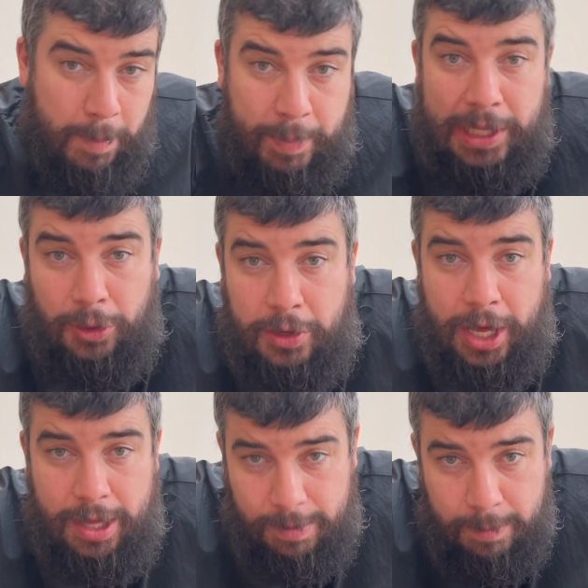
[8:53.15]
Be
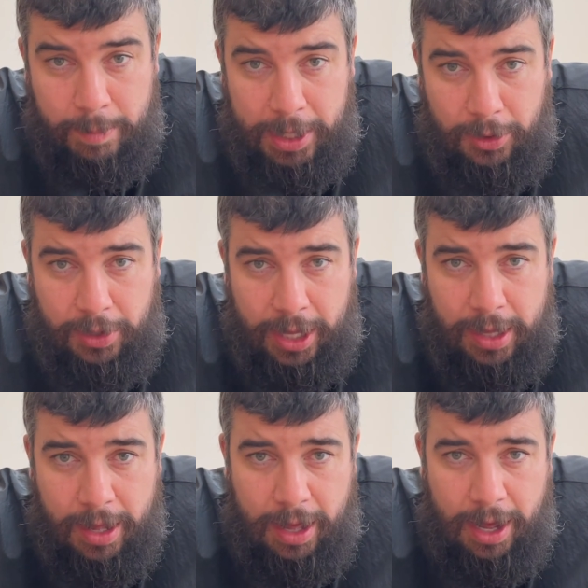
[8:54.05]
lucky. Be
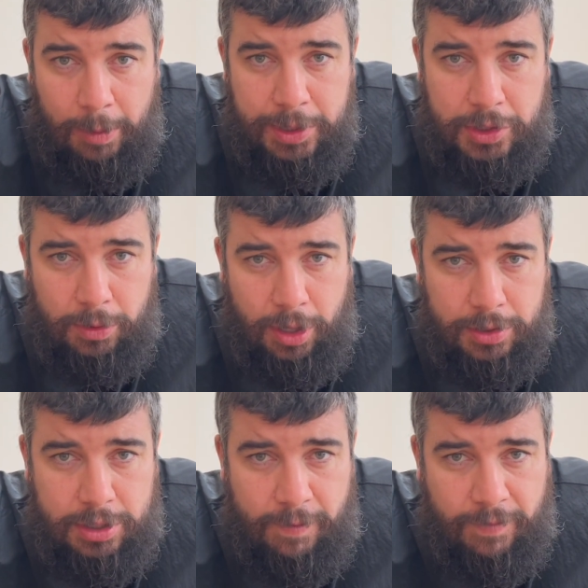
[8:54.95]
lucky. I wish you
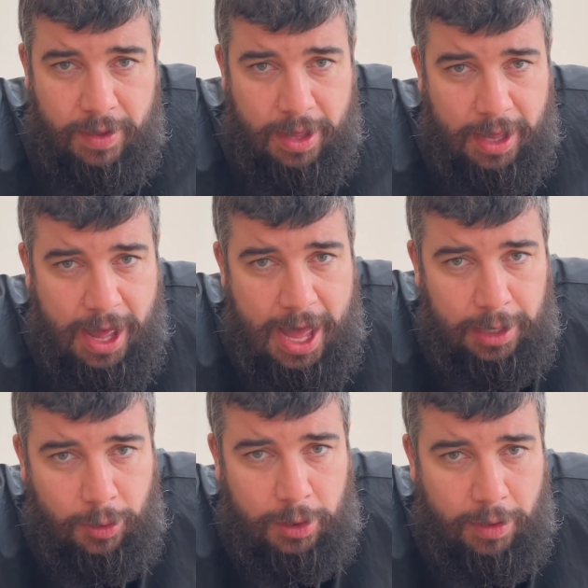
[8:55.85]
lots of
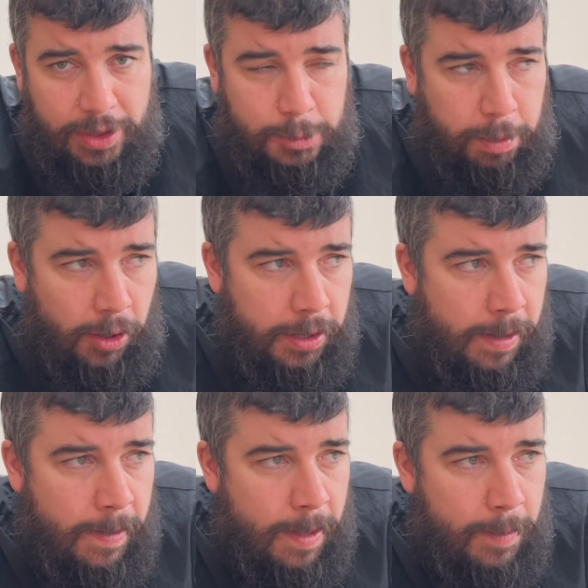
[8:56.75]
luck on this
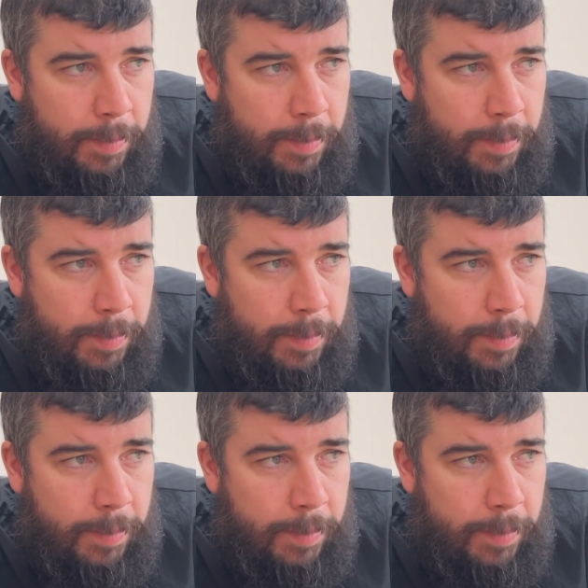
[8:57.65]
point.